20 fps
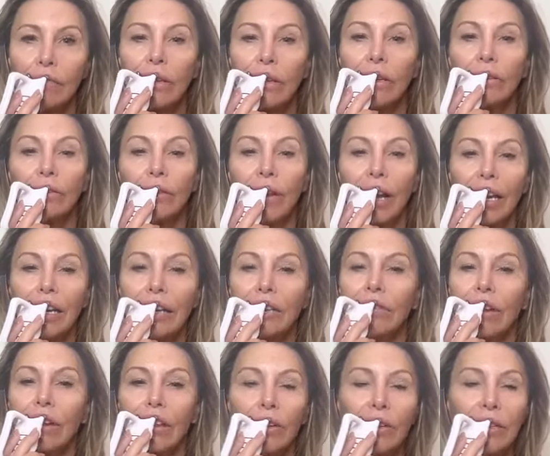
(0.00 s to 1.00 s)
But you've got,
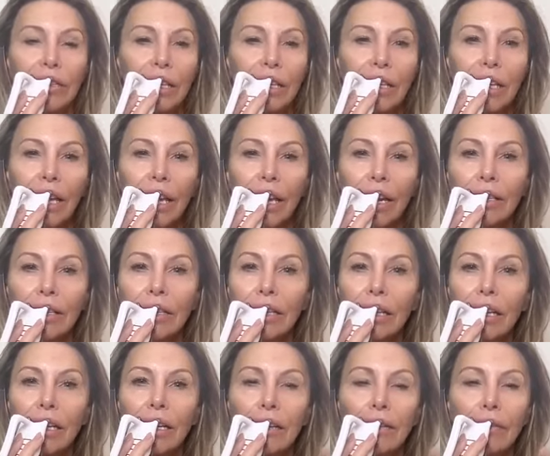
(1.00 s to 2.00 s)
whether it's a
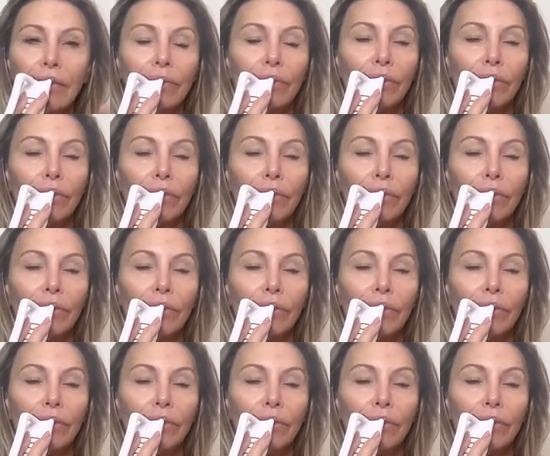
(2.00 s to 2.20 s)
cannula